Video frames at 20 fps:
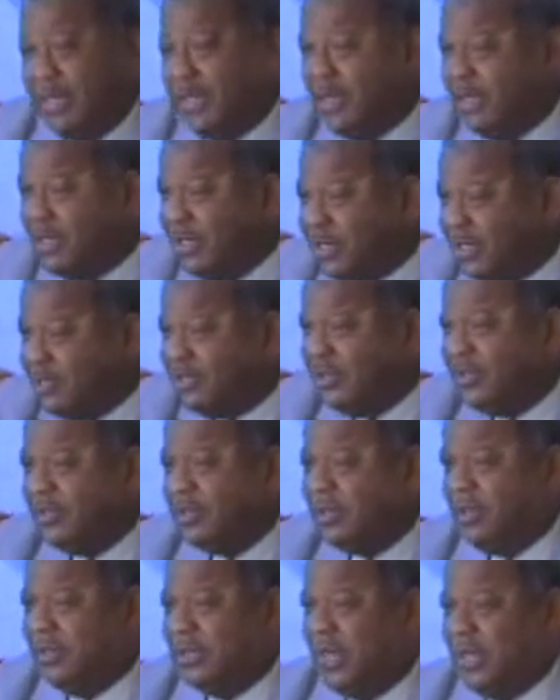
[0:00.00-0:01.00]
in addition
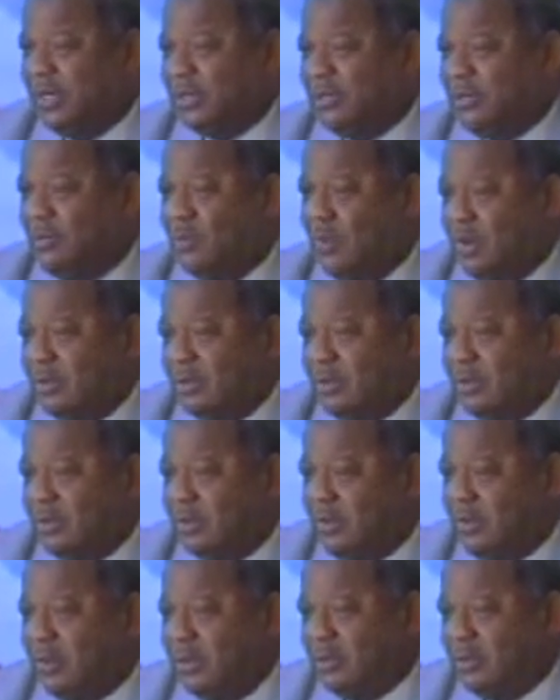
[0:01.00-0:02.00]
to that,
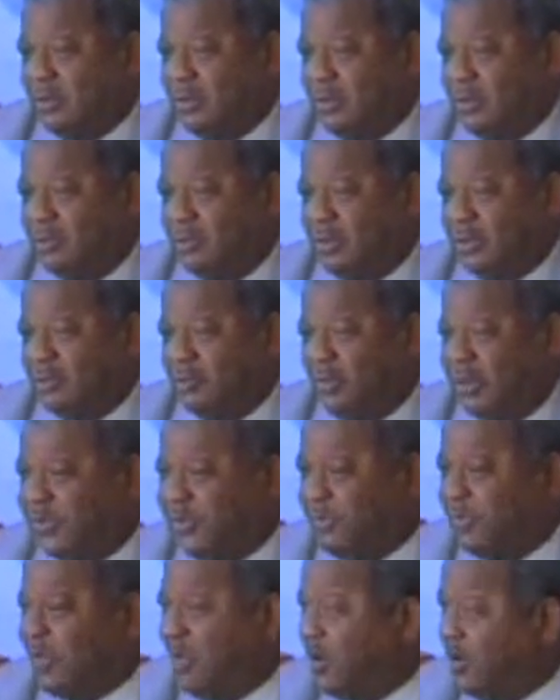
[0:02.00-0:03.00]
what
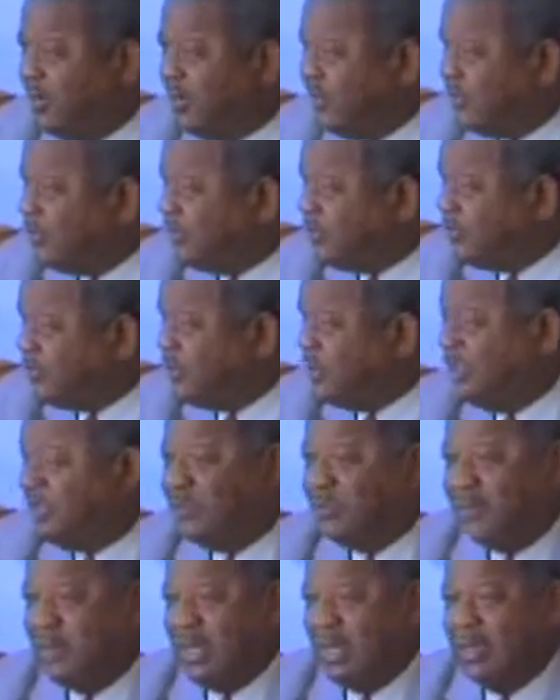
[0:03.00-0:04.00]
must be understood
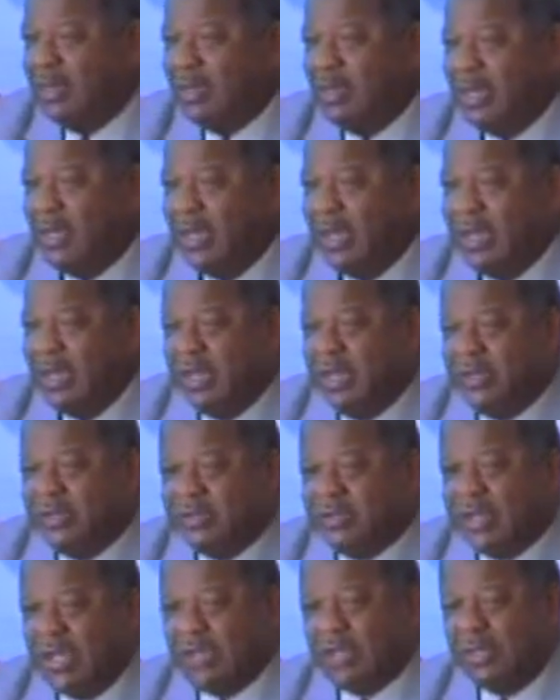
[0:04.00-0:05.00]
as well
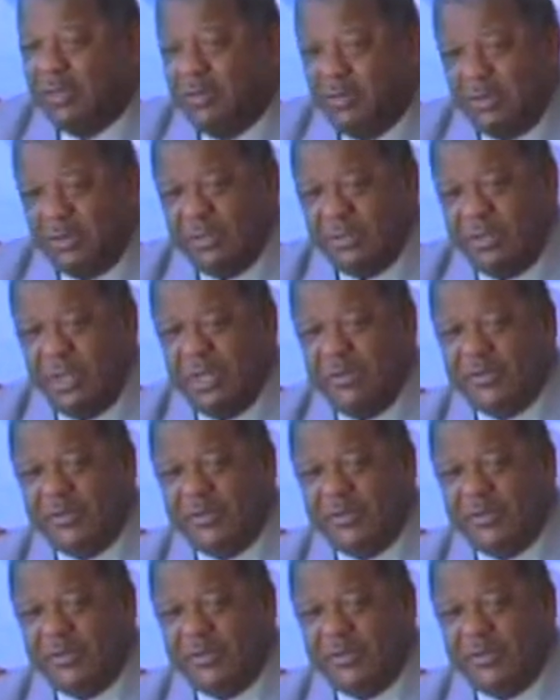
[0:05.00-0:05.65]
is that, look, there